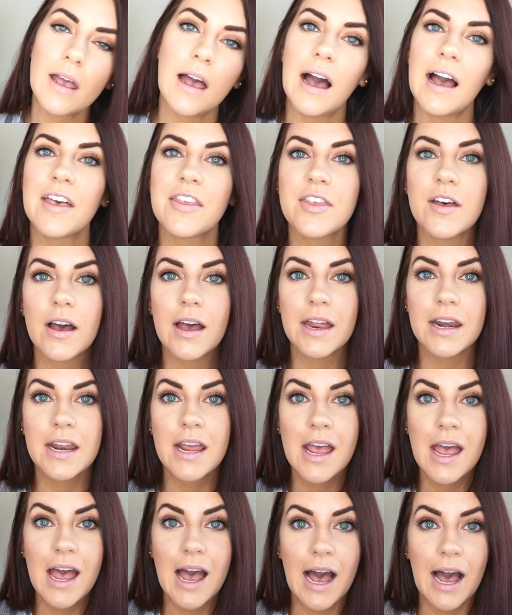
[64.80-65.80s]
I thought
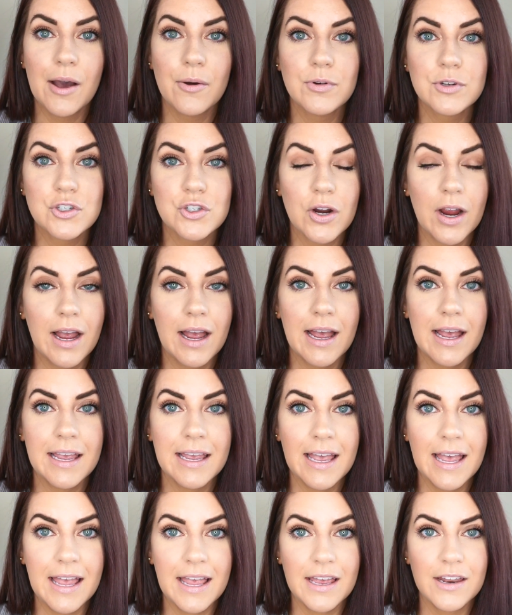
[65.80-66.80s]
I would try
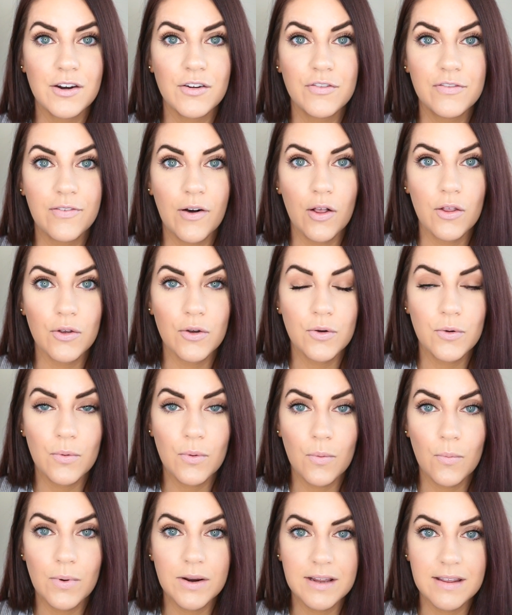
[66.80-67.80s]
and
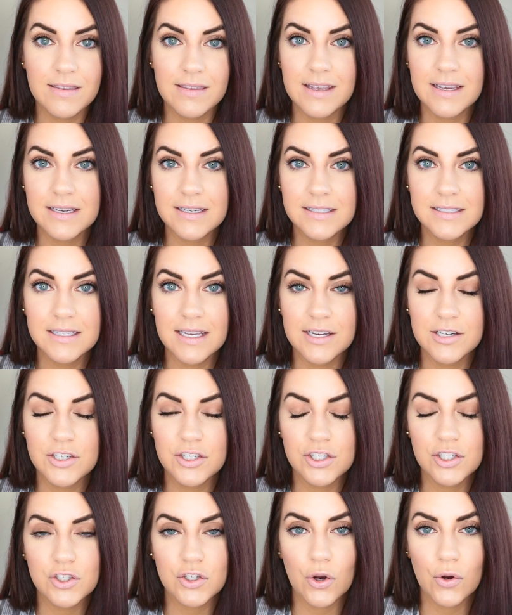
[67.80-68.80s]
follow one of these and
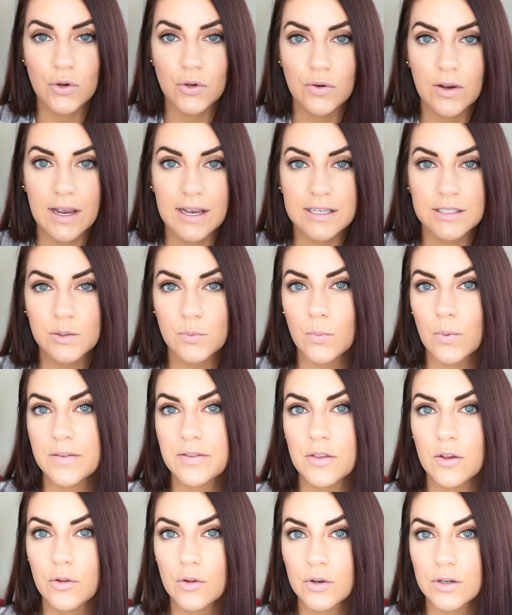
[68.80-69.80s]
just show you guys
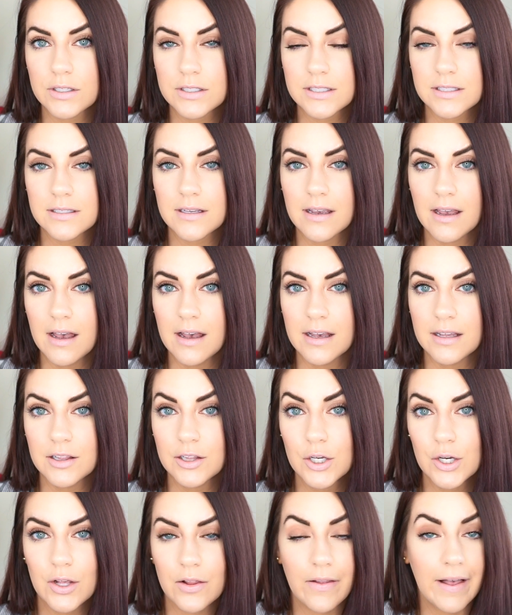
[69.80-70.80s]
what the looks
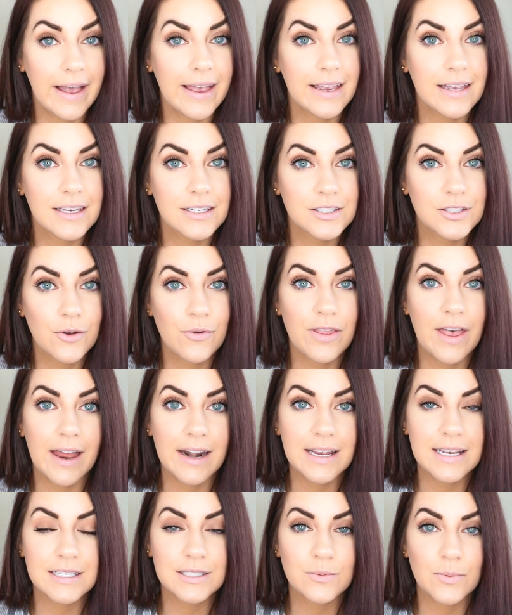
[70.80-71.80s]
look like. So
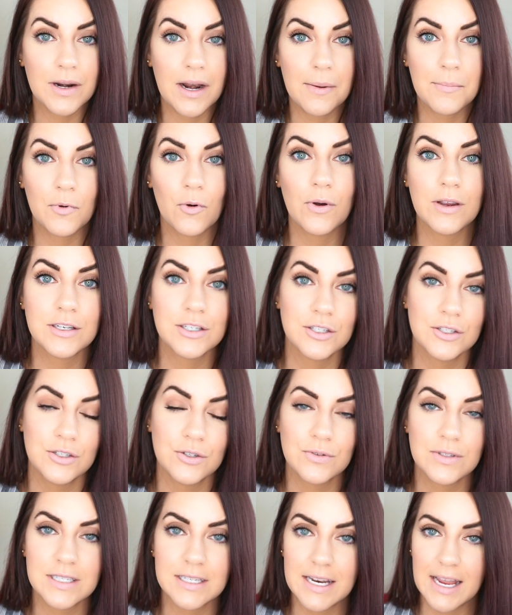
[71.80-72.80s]
that is what I'm going to
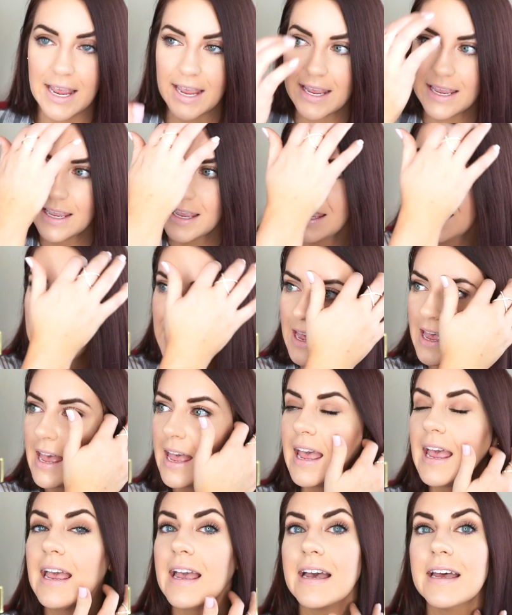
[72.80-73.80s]
do today.
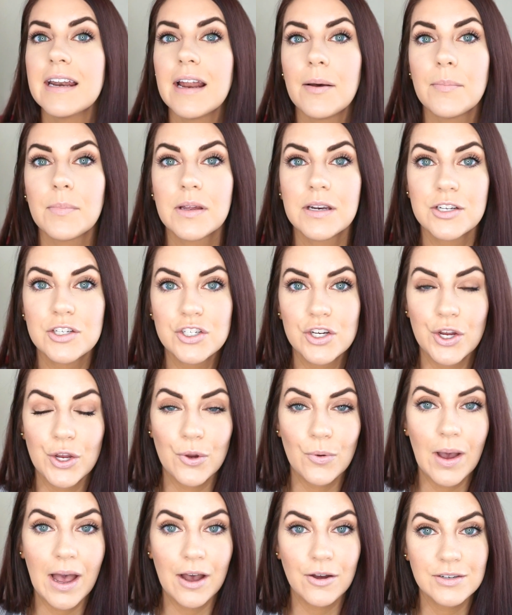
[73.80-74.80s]
And I'm going to show
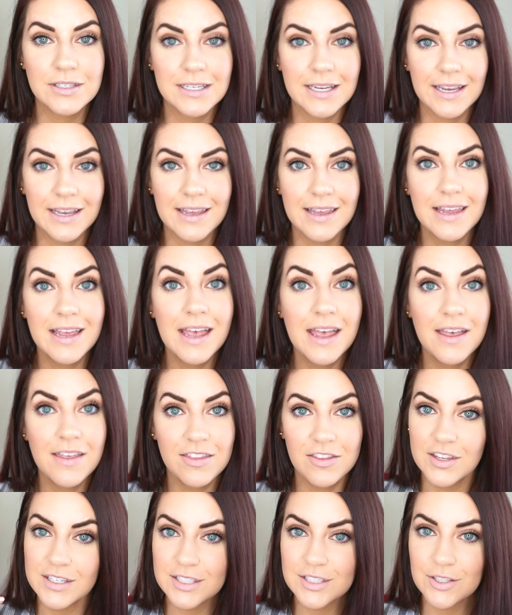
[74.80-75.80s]
you how to get
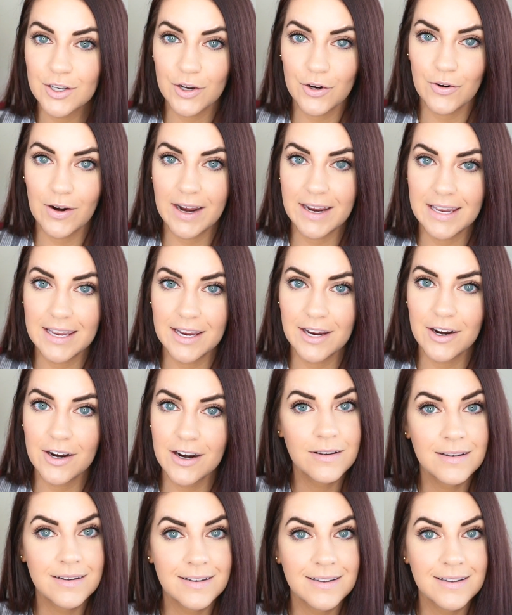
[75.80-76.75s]
this look right here.